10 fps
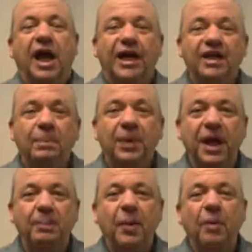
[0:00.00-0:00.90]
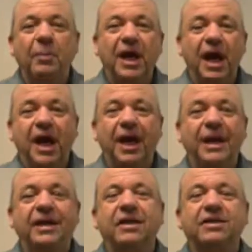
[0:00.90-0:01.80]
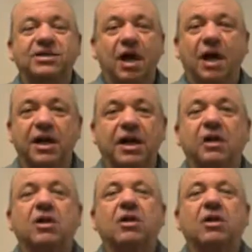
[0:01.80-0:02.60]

and the people behind the Saudi,